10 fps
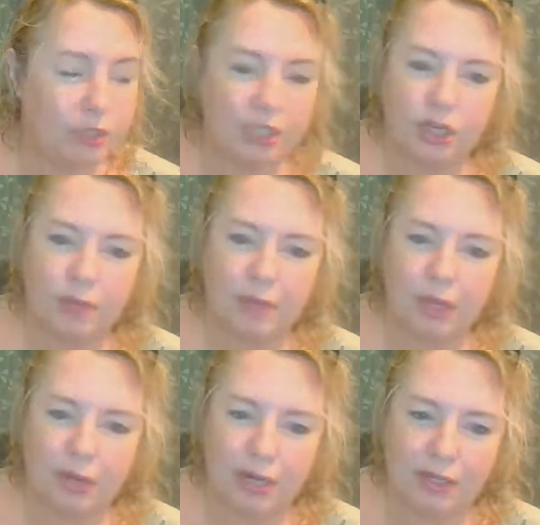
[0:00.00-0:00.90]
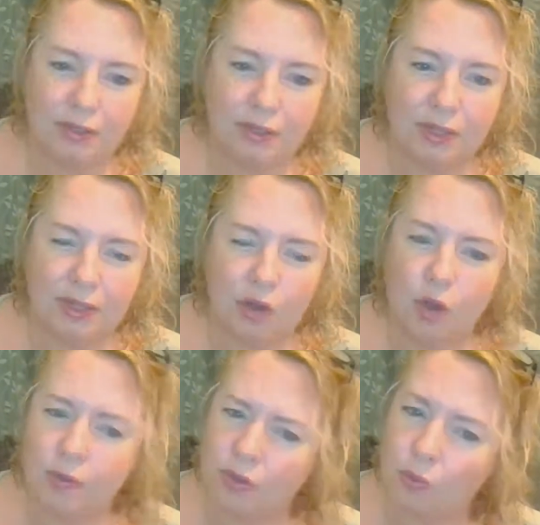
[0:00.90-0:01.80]
when she had her period and
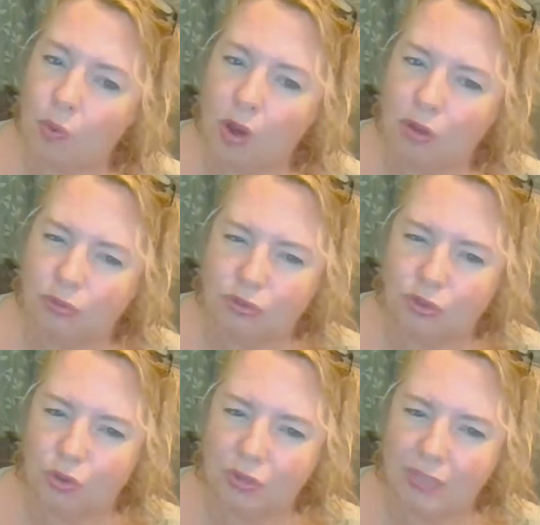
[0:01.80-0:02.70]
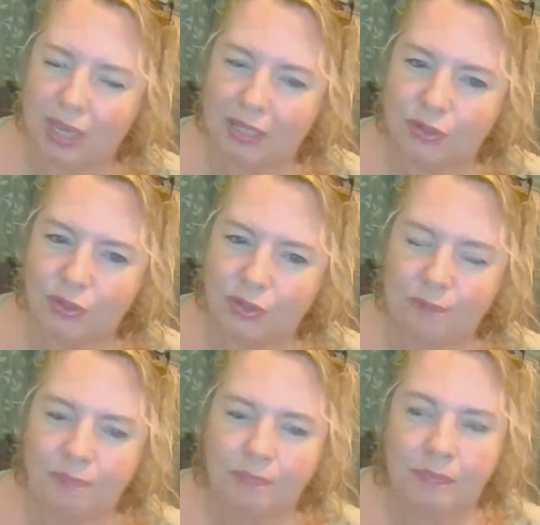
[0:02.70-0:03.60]
hoping that wild dogs ate her.
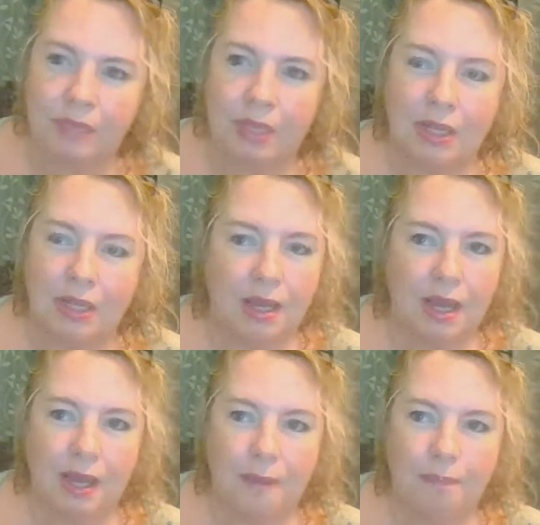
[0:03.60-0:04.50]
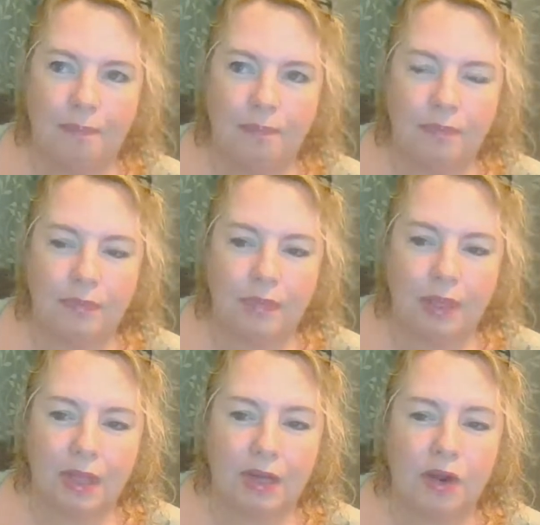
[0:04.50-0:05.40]
And
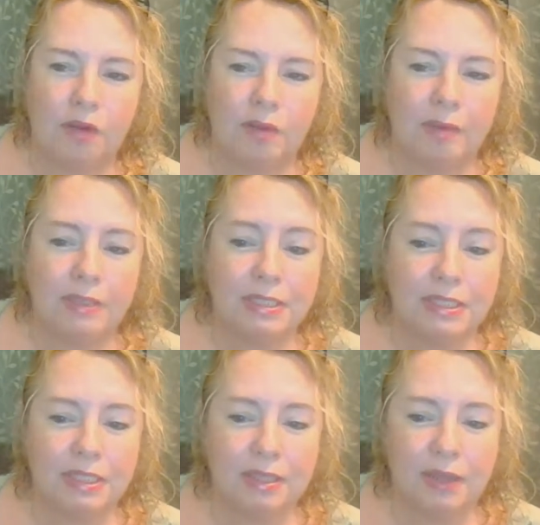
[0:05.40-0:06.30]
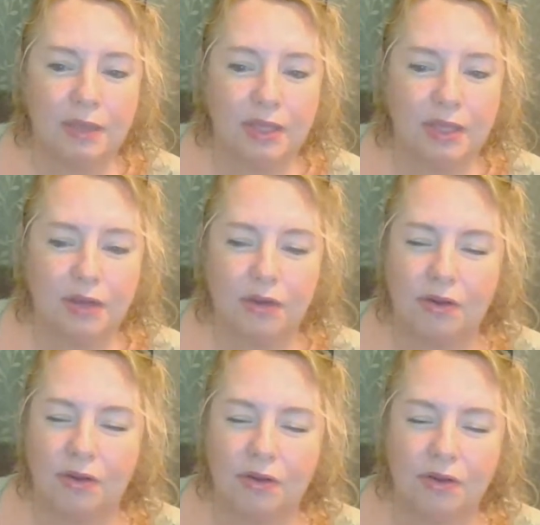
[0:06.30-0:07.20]
I remember sitting there thinking,
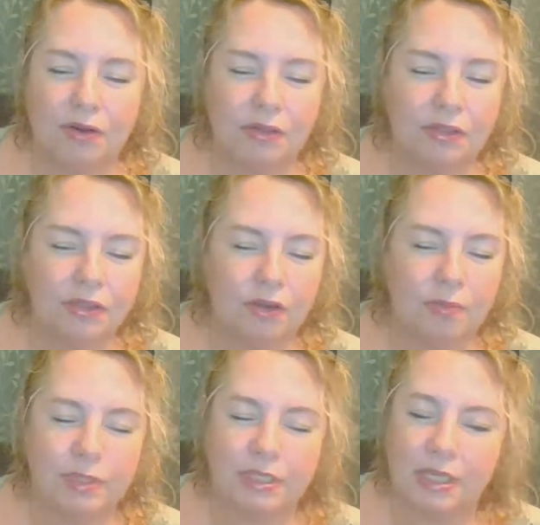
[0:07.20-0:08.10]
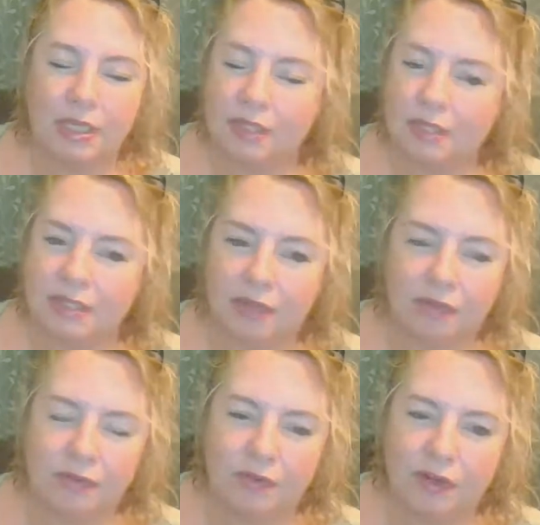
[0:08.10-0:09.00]
oh God, don't be saying this stuff
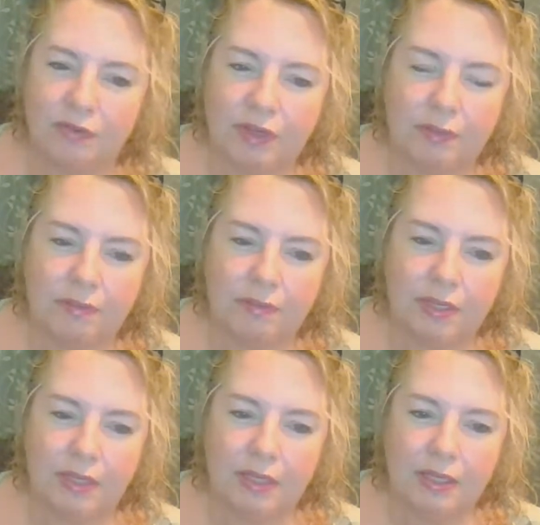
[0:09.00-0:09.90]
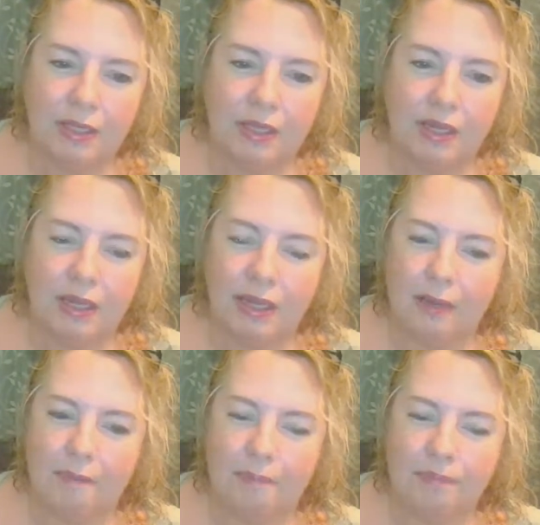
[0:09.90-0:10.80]
in front of him.
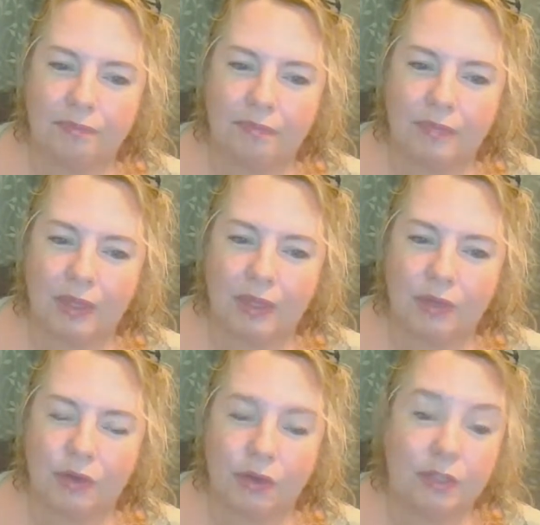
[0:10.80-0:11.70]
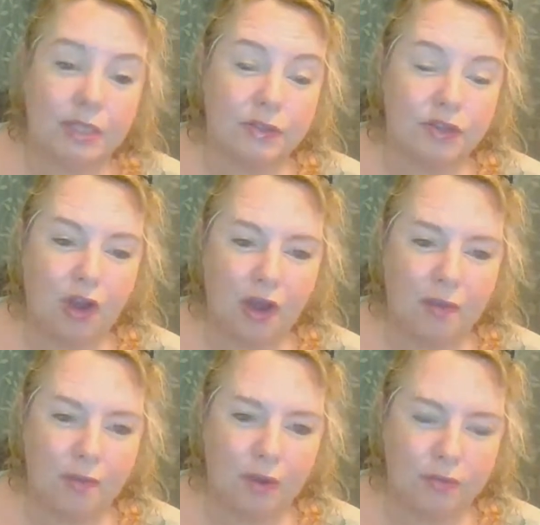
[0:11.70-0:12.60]
Because at the time